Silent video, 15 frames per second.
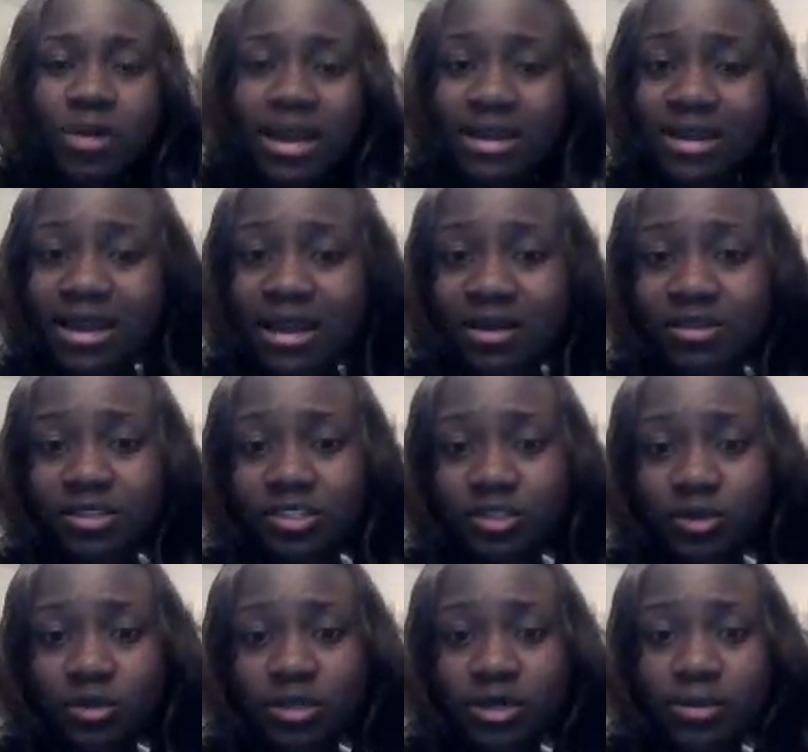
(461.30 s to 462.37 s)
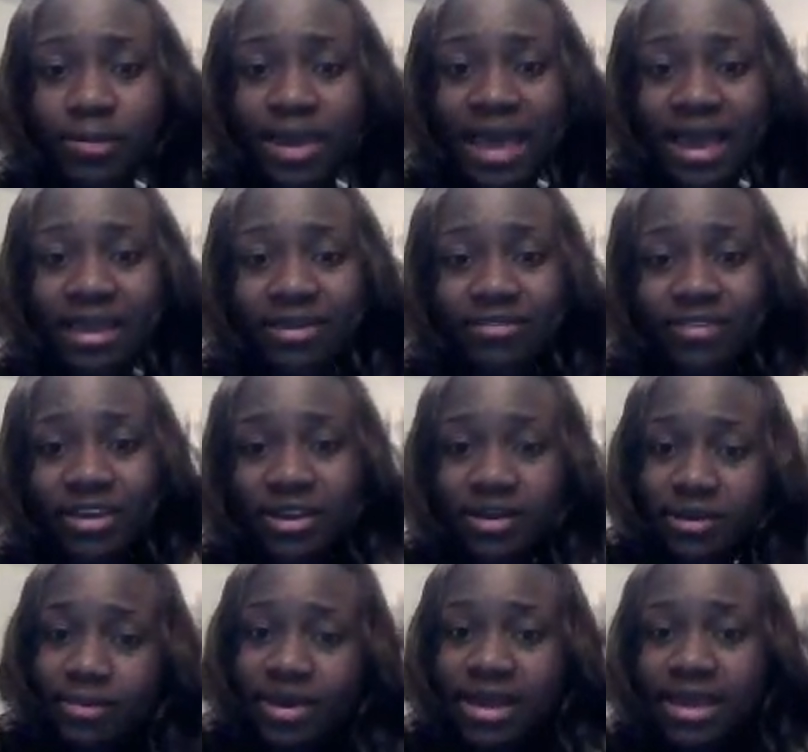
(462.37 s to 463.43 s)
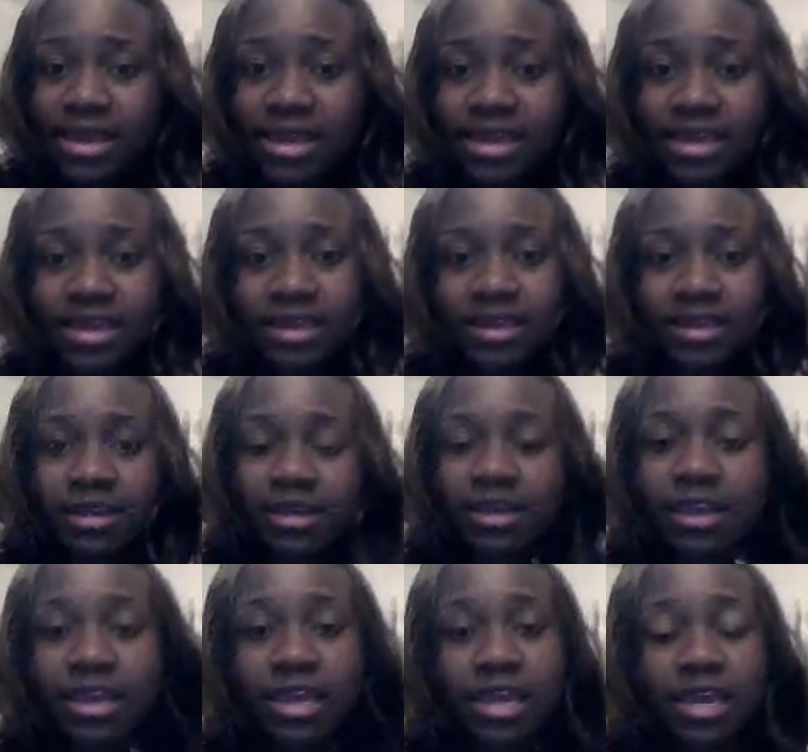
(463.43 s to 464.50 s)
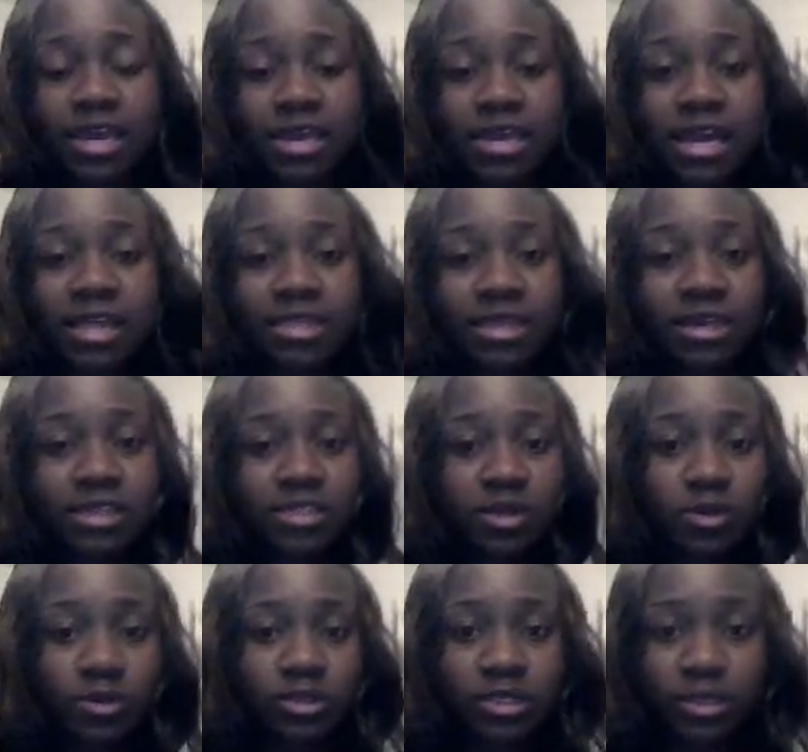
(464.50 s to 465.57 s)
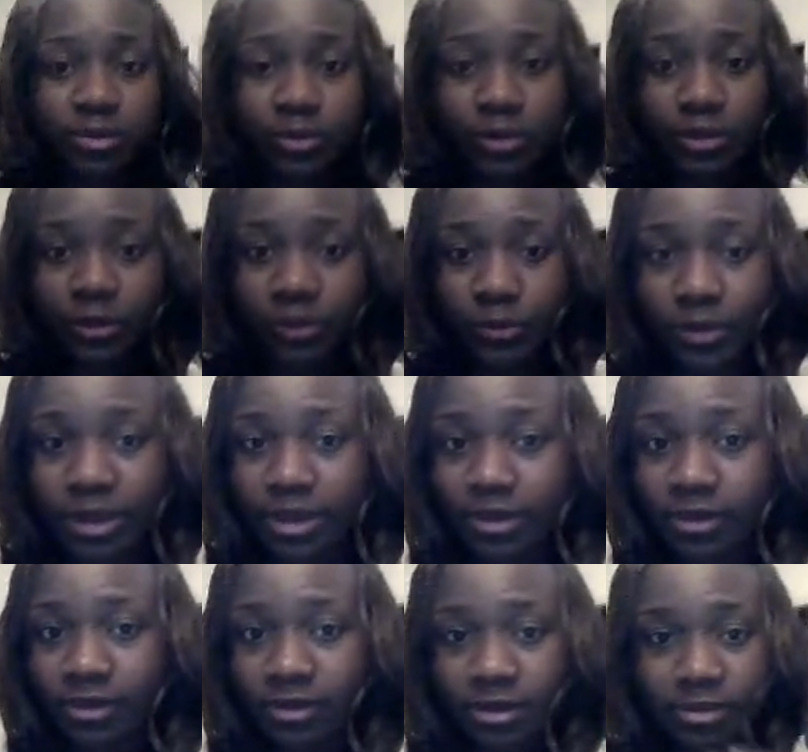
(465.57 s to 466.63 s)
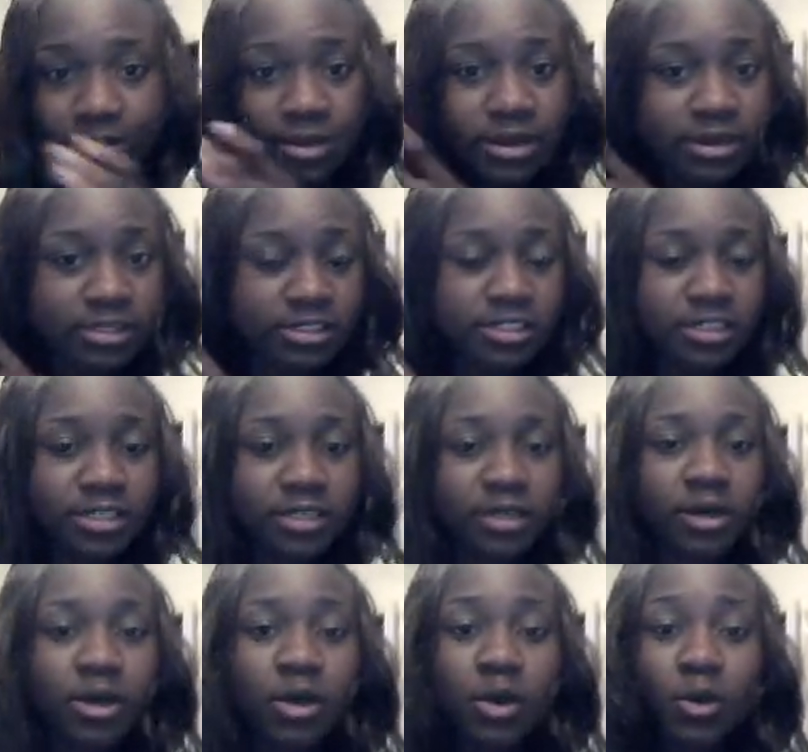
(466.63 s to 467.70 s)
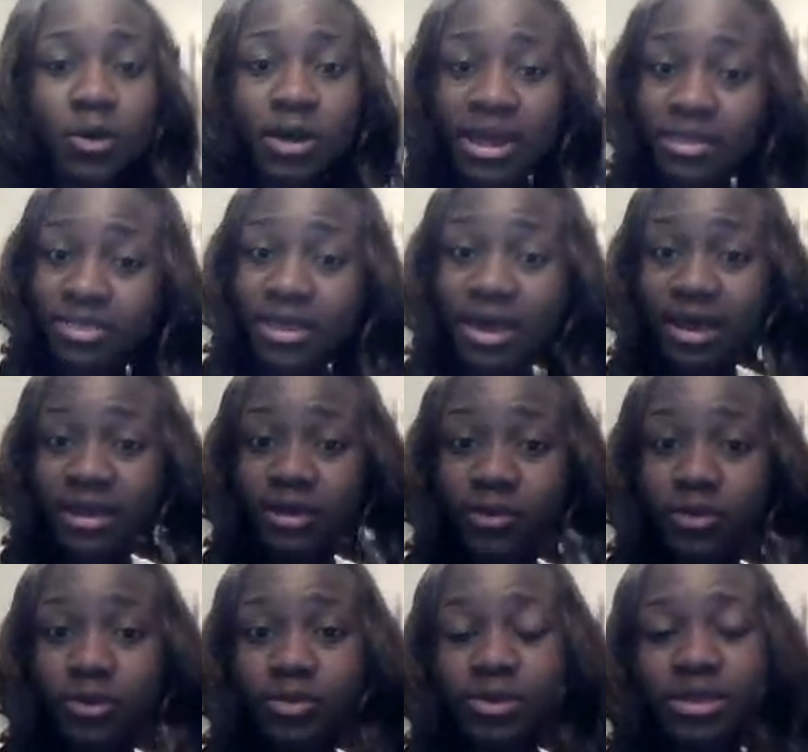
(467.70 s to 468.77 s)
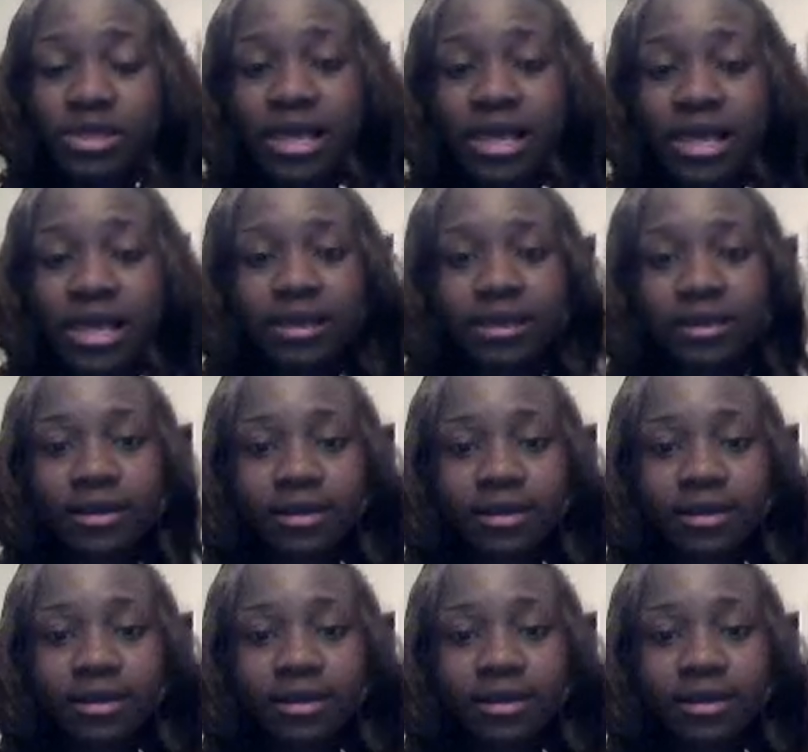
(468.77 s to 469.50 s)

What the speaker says: Right now this is only a pack of hair in my head, and I think it's holding up pretty well compared to what I thought it would be like.